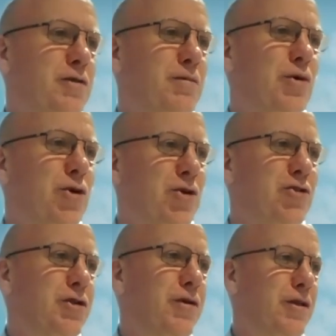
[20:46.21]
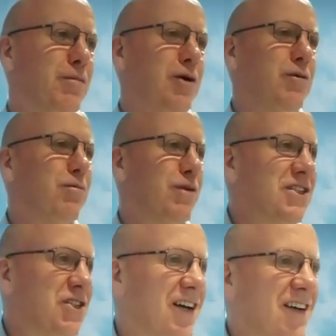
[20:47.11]
in the boiler at, the moment,
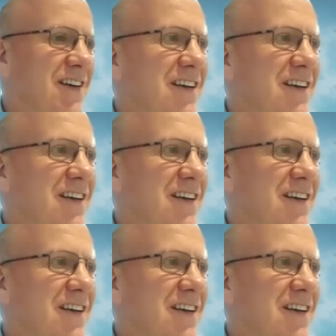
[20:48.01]
but uh,